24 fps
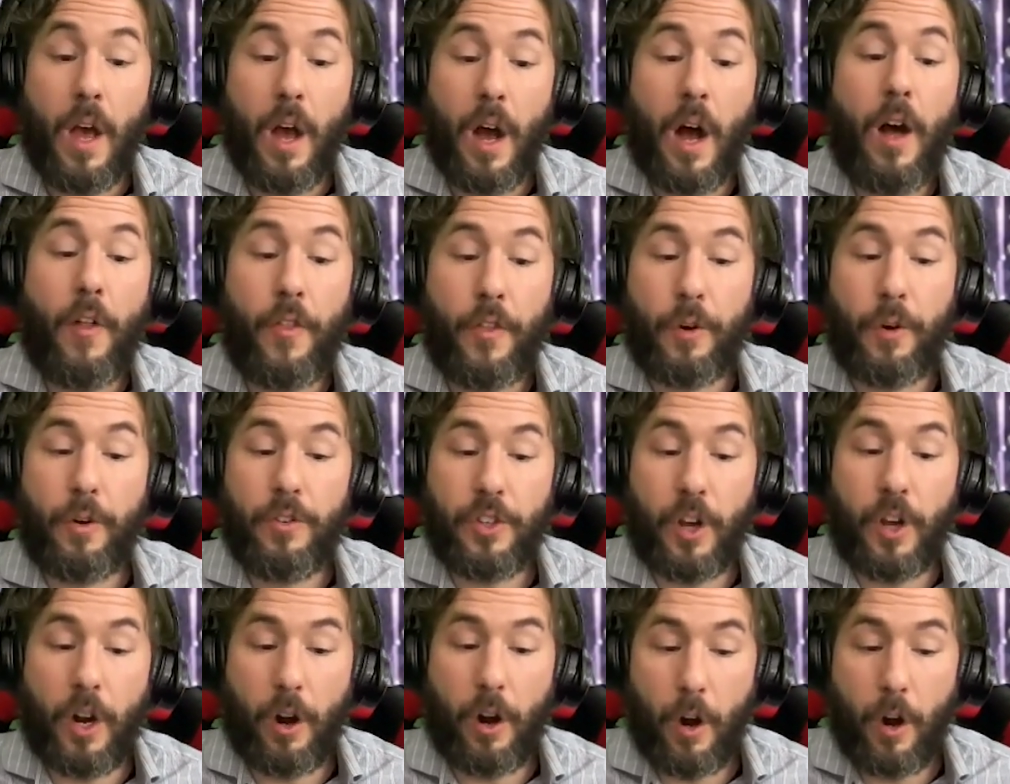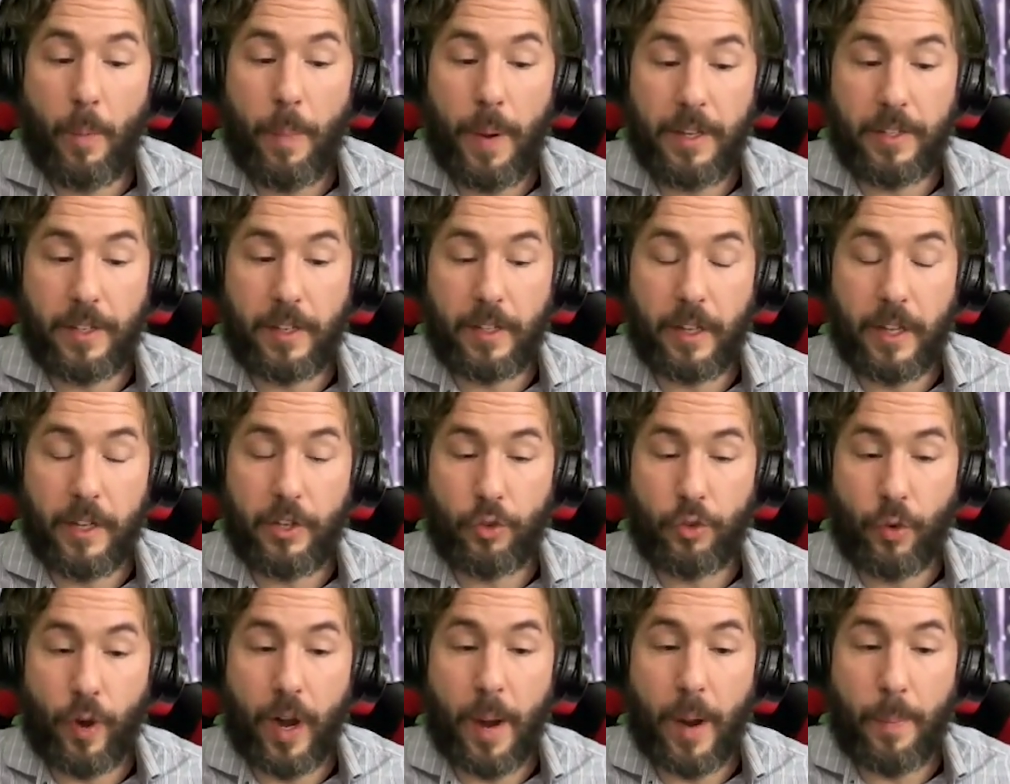Others are basically
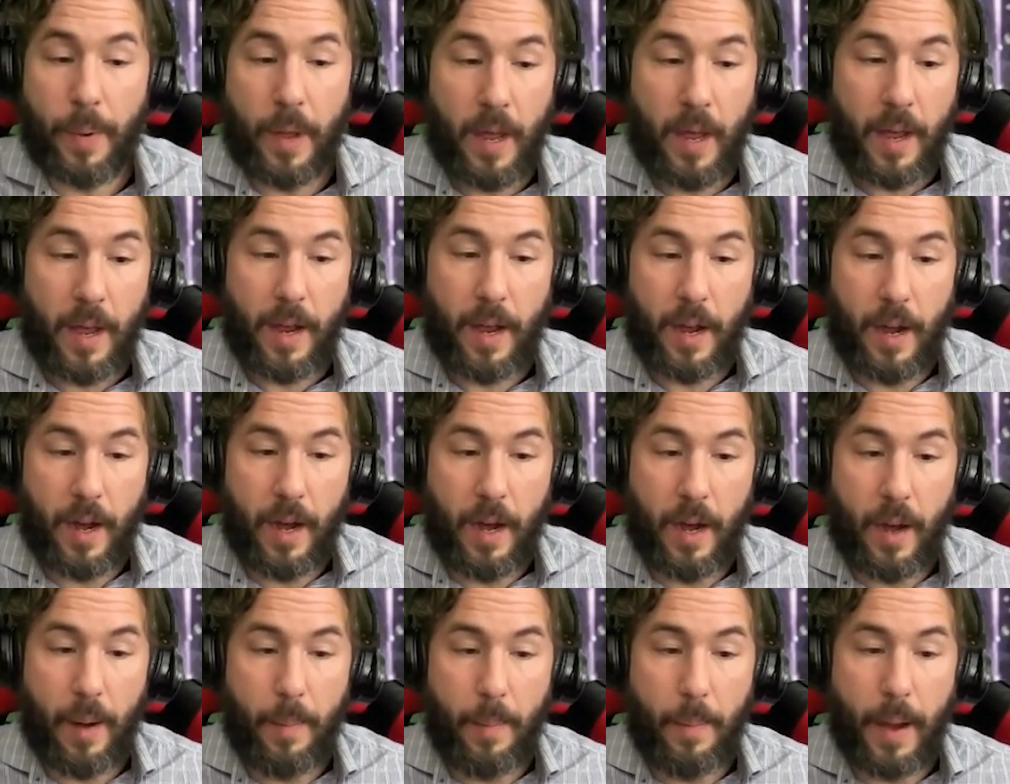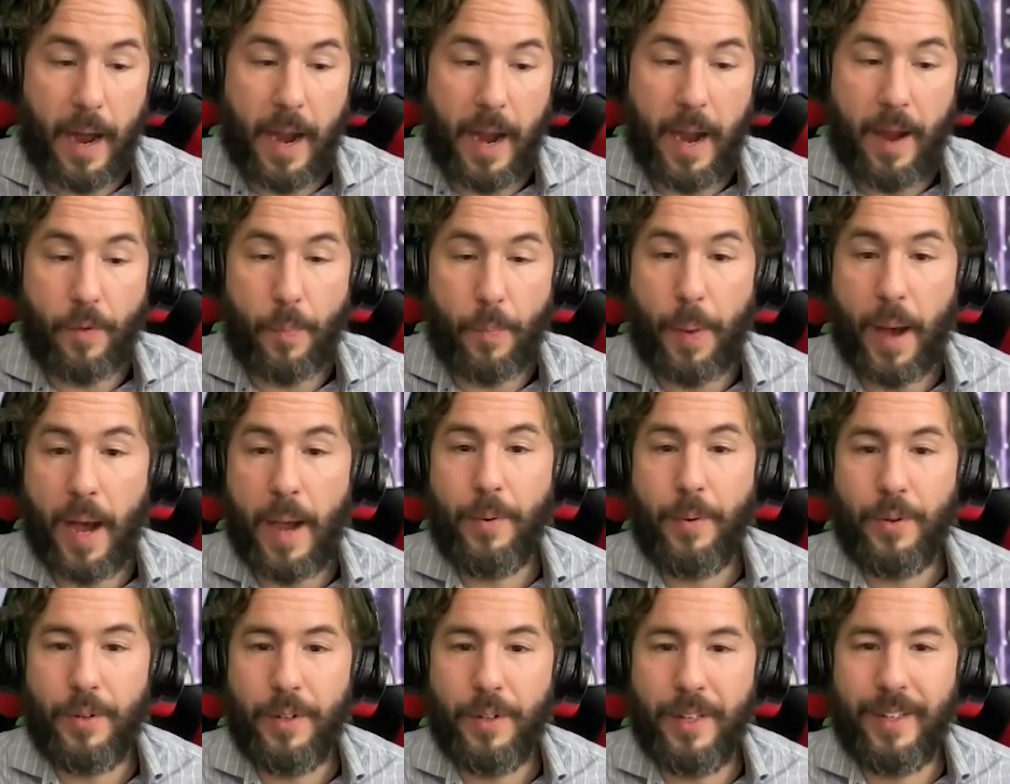straight up, I have a
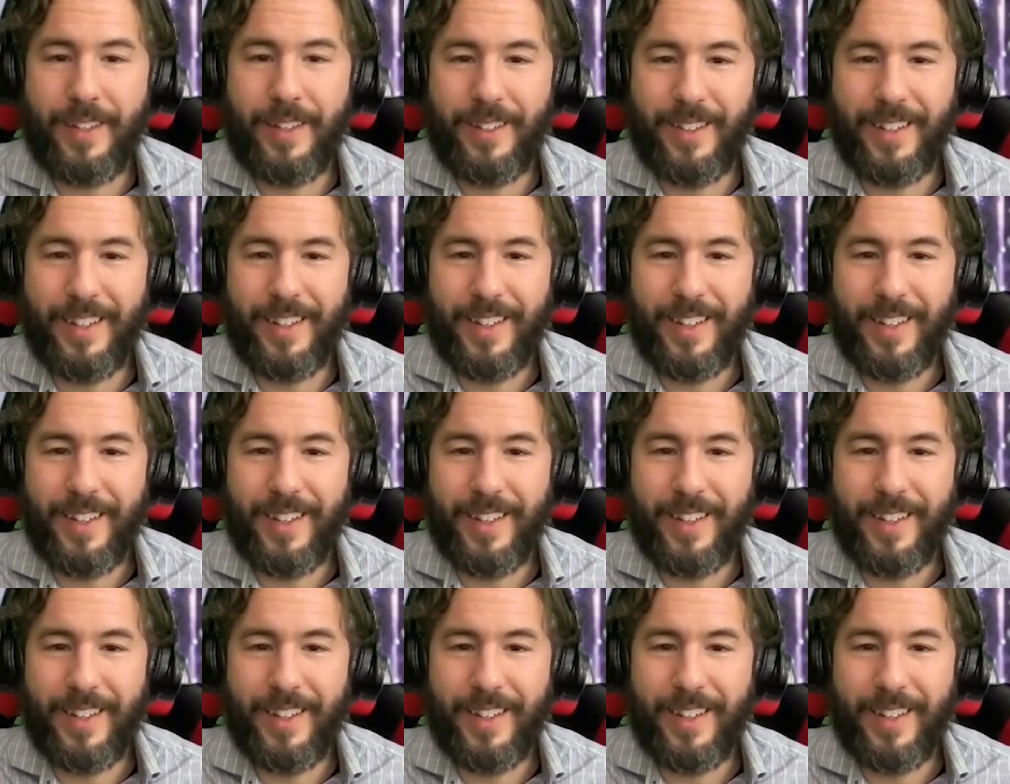Bible and